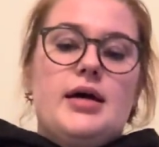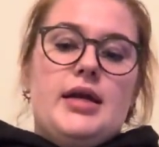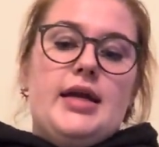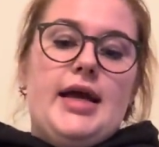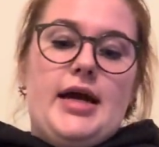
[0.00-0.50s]

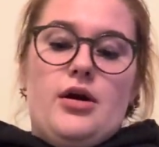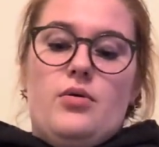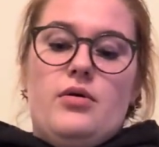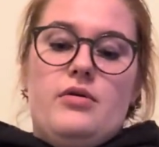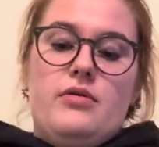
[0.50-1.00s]

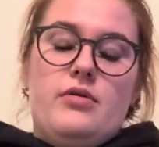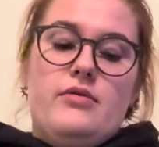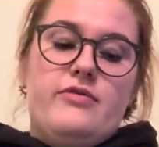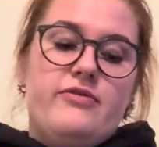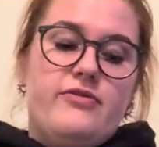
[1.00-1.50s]
Now,
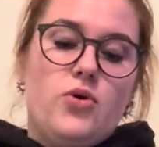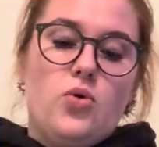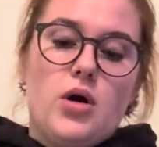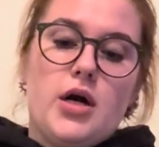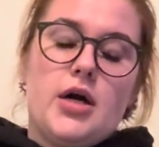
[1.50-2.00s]

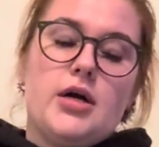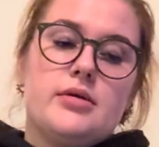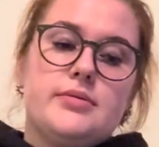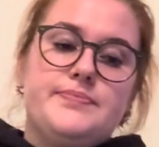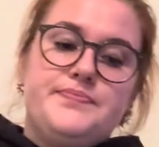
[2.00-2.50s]
for
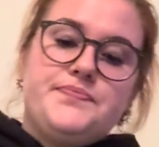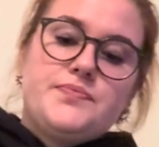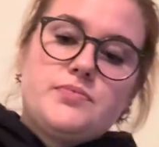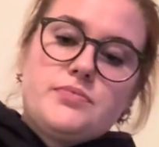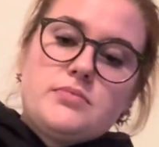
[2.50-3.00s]

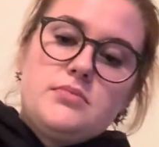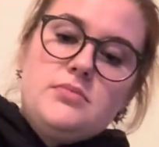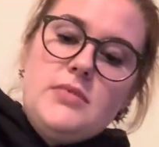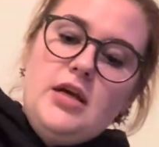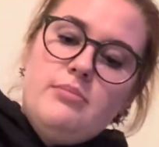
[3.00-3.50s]

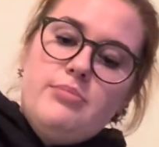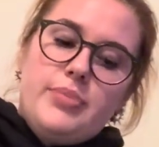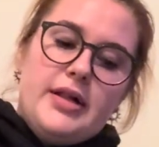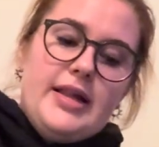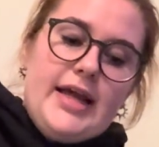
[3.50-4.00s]

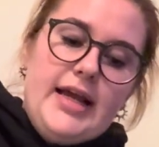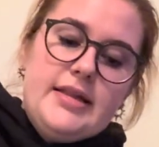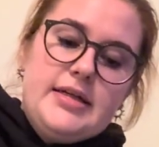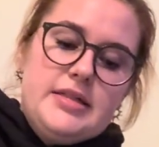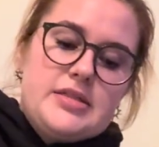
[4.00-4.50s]

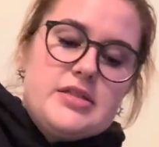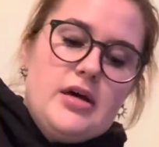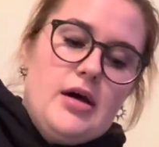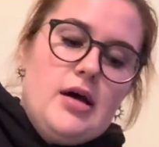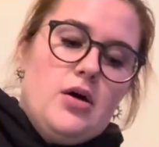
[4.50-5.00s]
platelets,
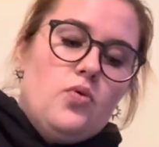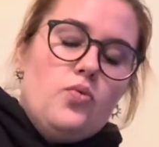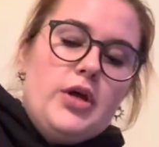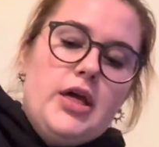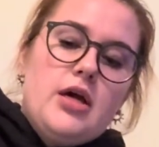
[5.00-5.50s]

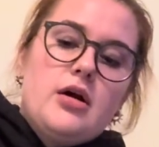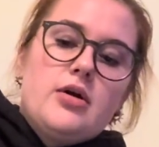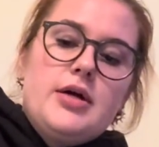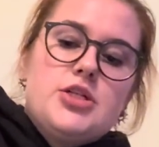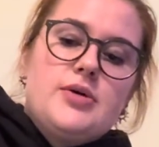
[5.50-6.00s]
we are
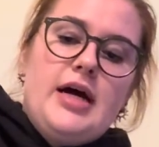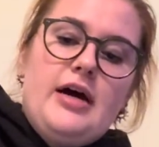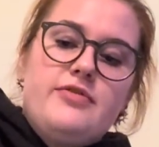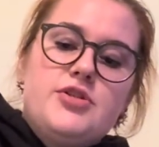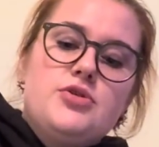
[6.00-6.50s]
going to
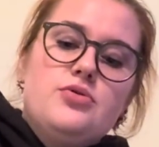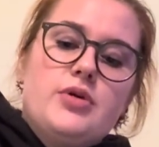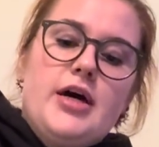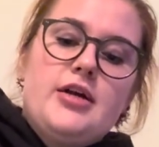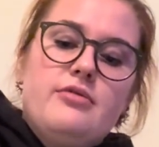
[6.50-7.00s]
have to
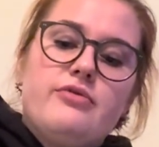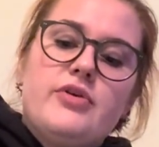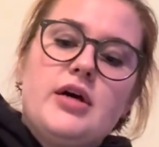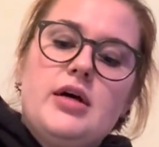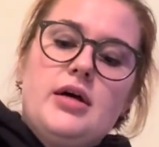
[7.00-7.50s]
kind of
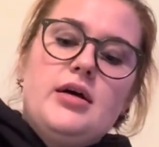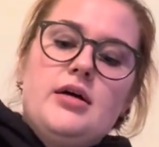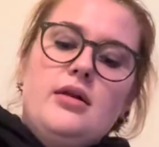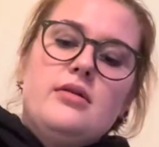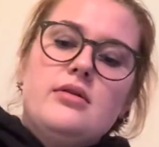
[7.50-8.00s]

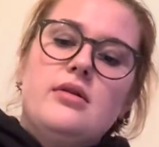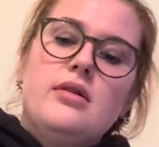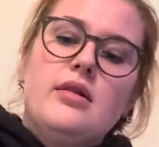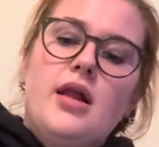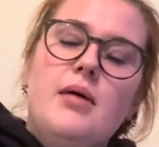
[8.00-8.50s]

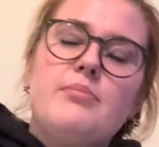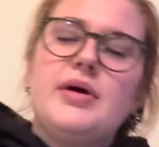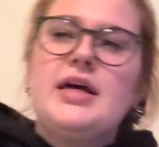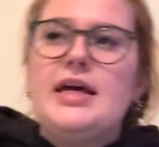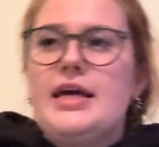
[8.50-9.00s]
lump
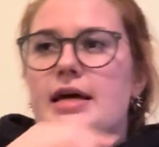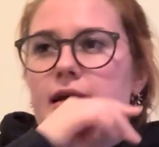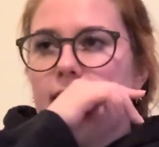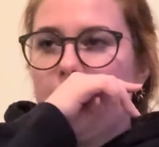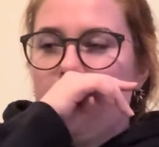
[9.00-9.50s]

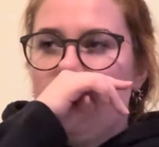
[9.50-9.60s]
in